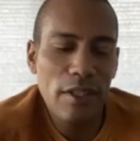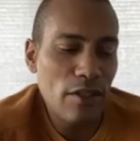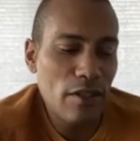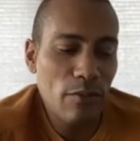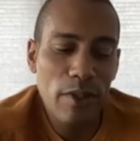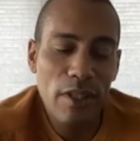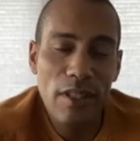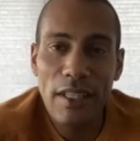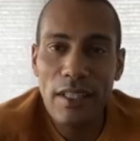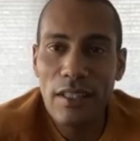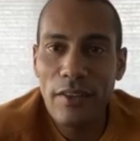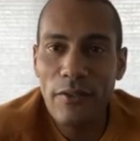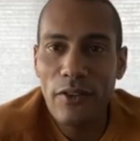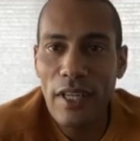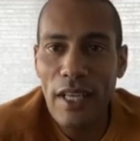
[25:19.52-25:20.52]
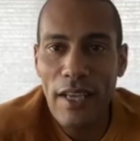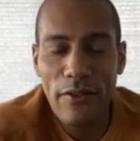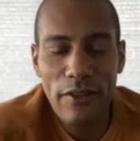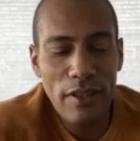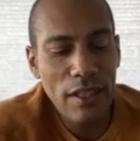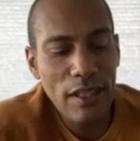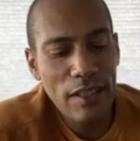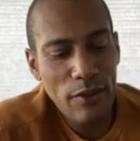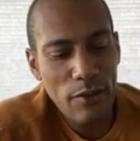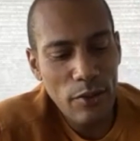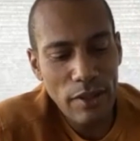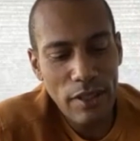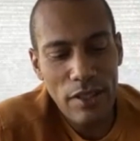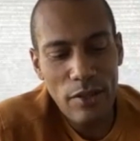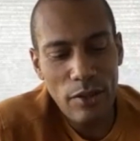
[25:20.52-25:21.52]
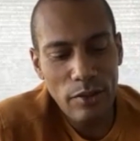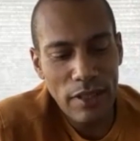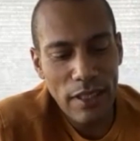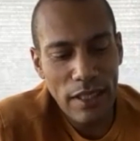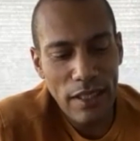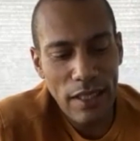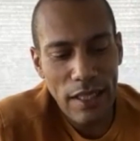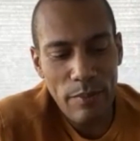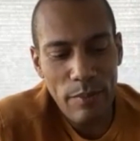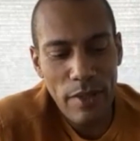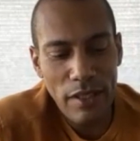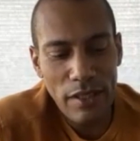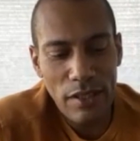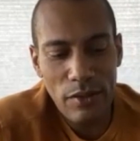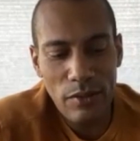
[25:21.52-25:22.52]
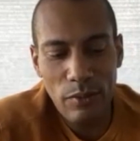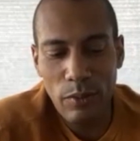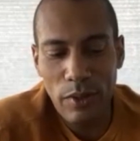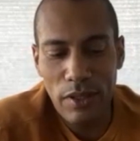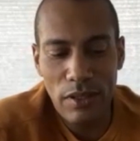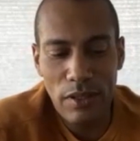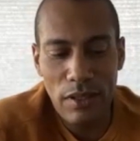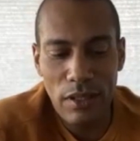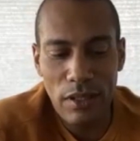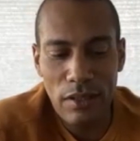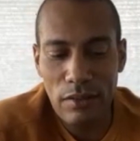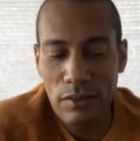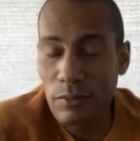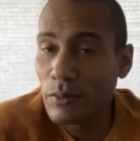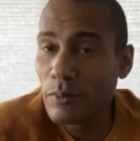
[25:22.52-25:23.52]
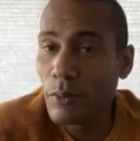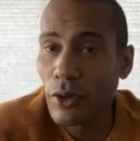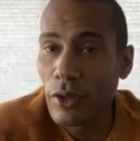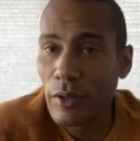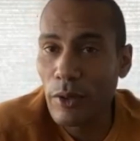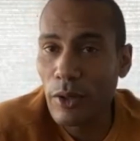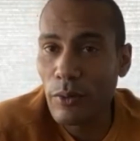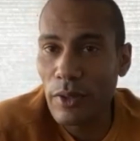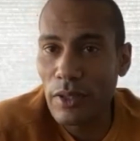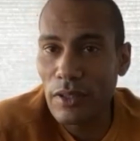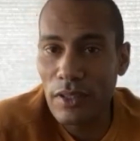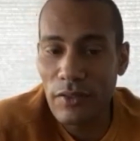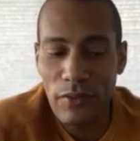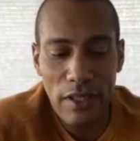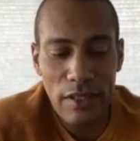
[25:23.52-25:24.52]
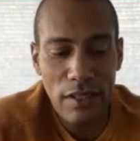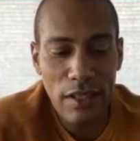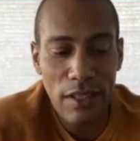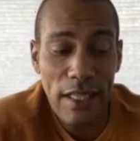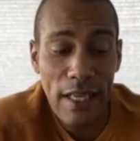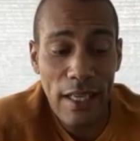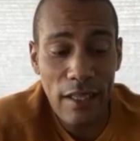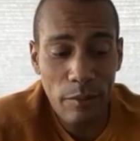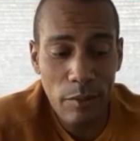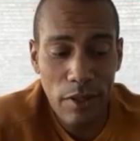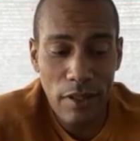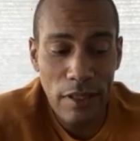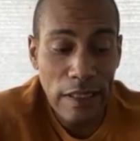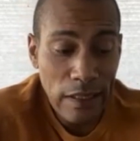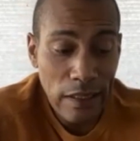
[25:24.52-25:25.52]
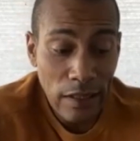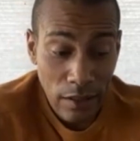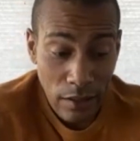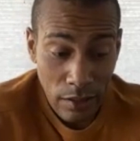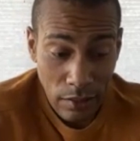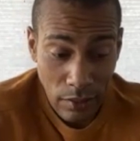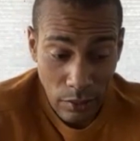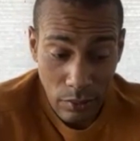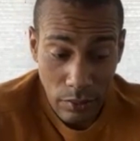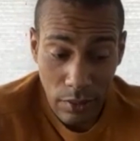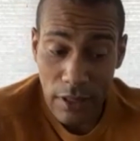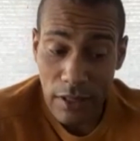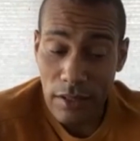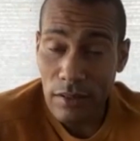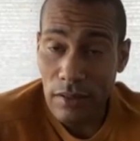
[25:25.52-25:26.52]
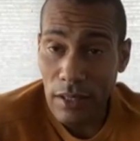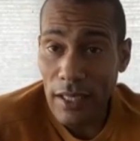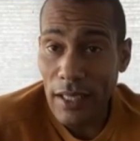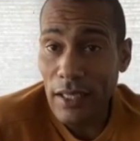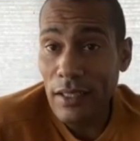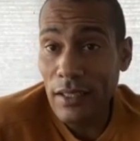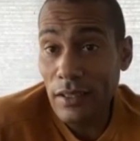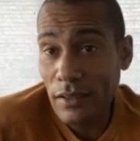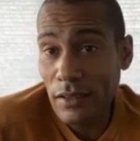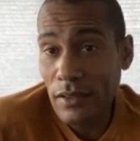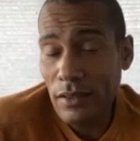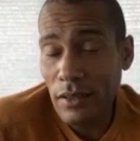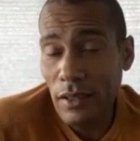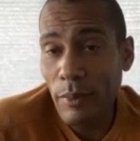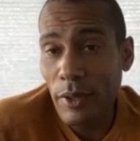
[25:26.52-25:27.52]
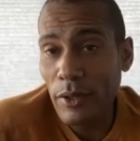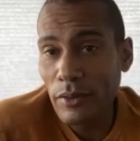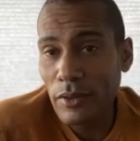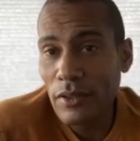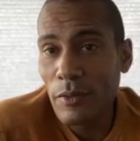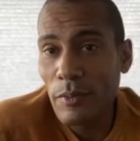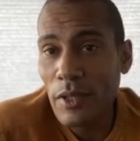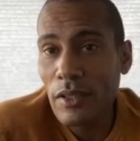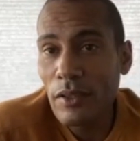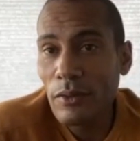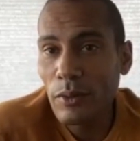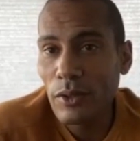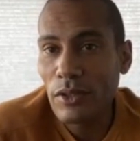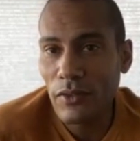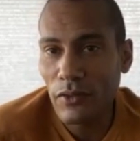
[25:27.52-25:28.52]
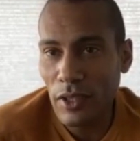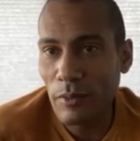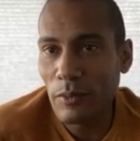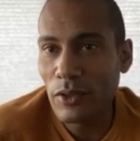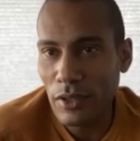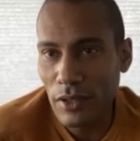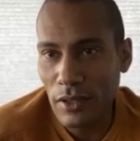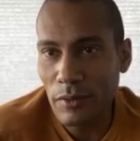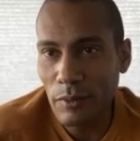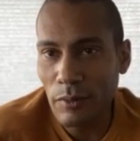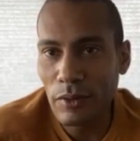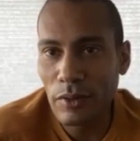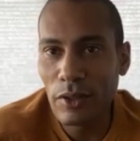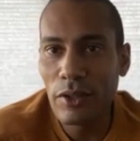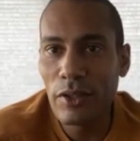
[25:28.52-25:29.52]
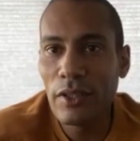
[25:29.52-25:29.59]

we covered everything. The only note that I missed was more about what the Investing Academy is about to me, which I've come to learn.